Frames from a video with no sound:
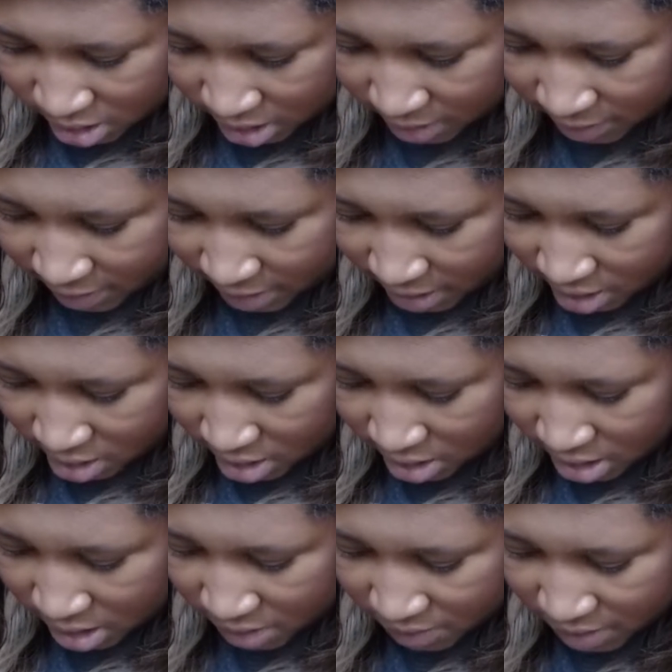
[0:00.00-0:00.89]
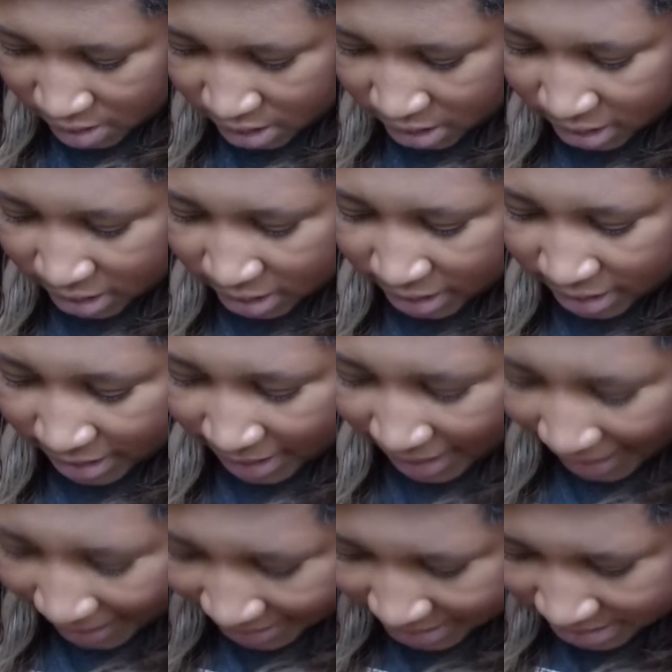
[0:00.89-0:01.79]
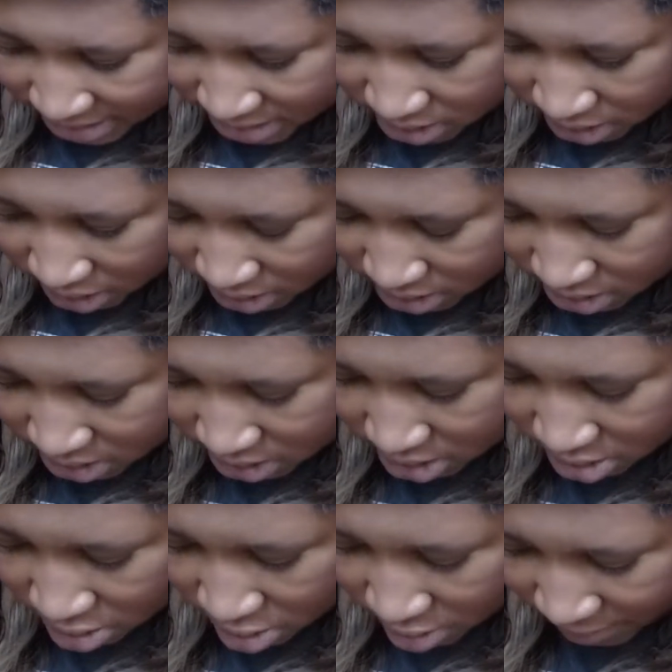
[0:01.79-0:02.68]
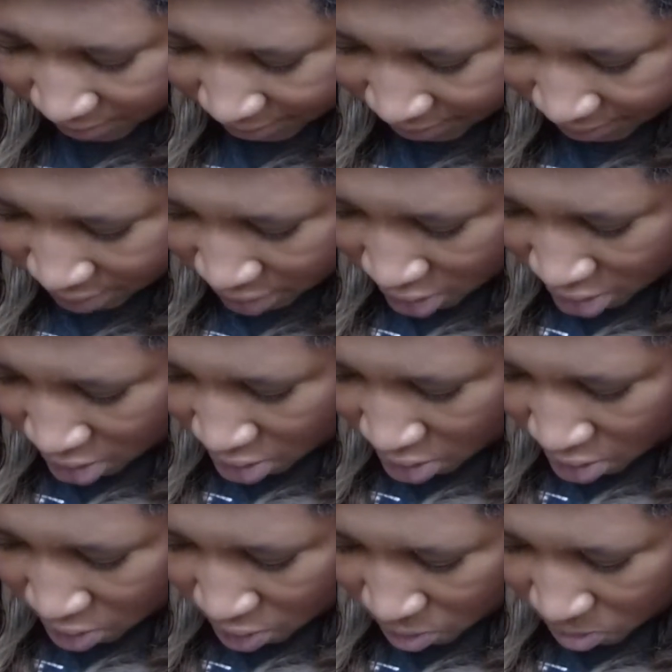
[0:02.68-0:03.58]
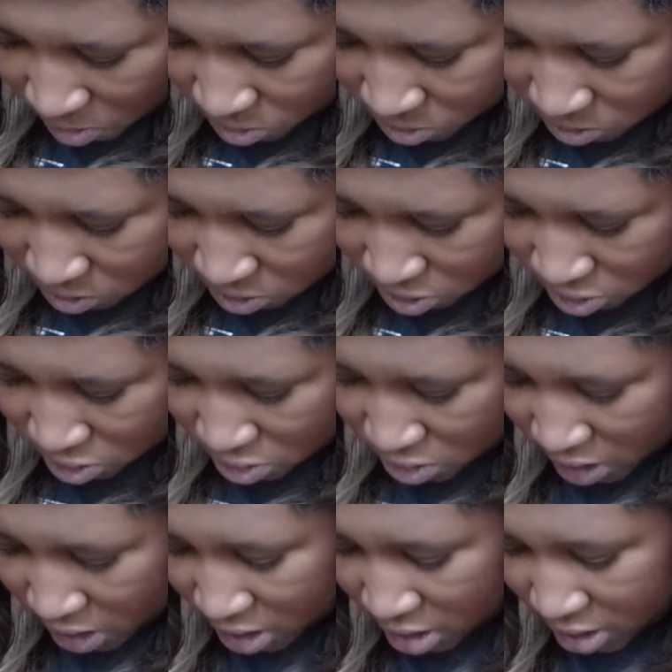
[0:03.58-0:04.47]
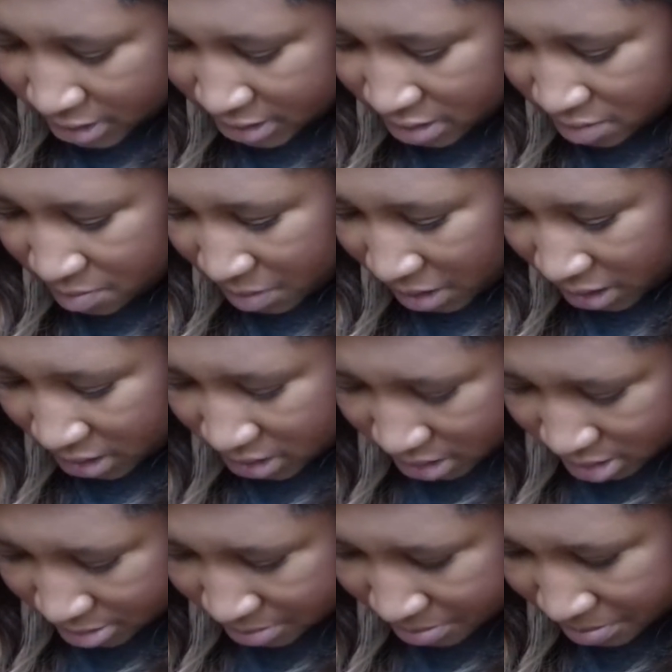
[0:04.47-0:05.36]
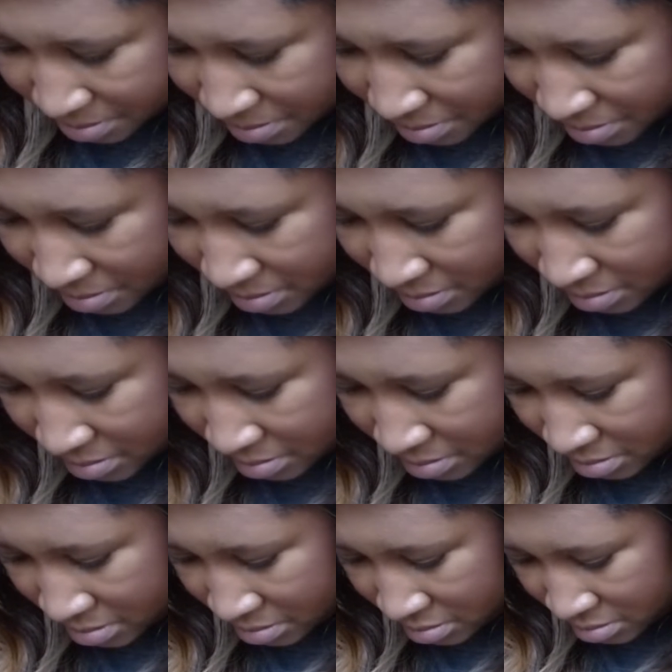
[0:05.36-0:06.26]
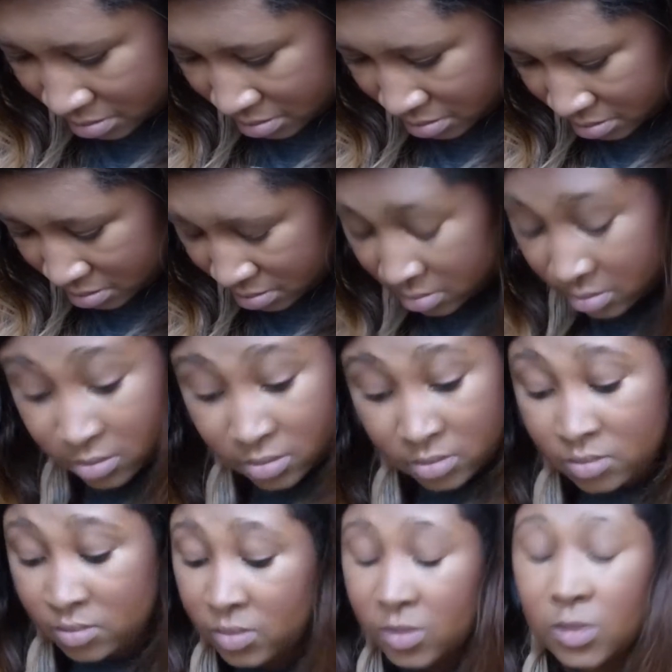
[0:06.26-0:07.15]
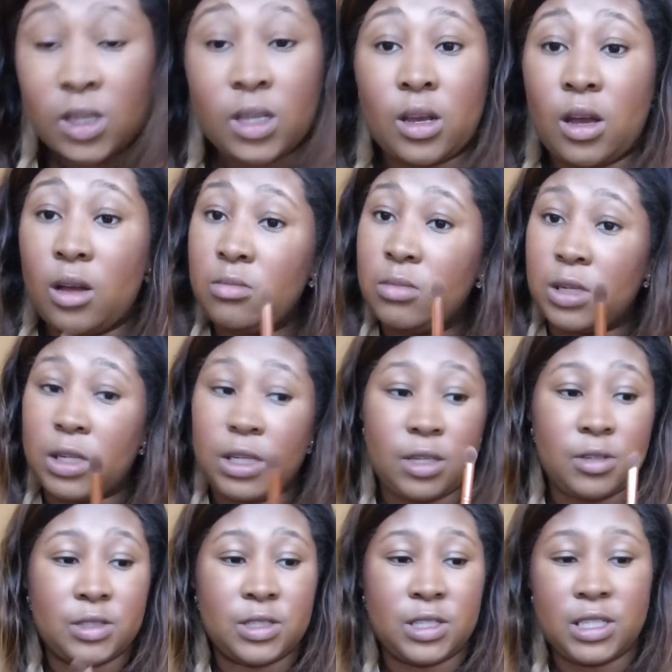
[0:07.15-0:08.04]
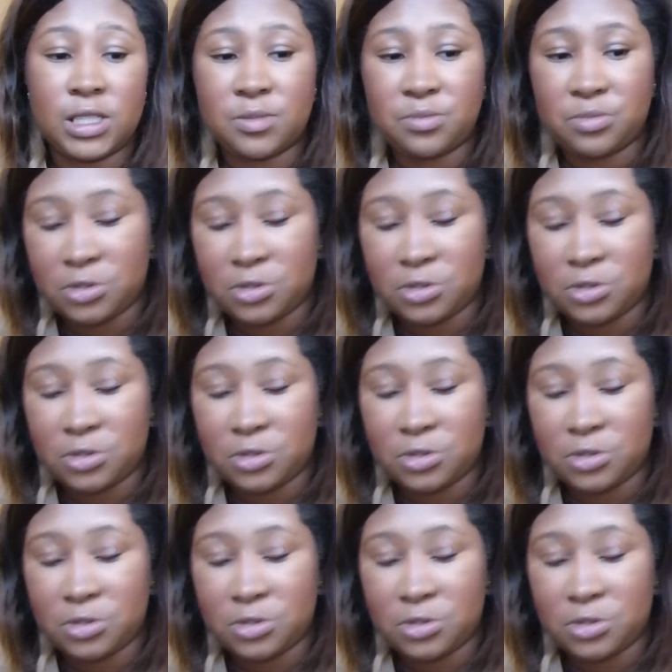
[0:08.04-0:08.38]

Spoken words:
I think I either need less stuff or to organise it better. I'm going to use this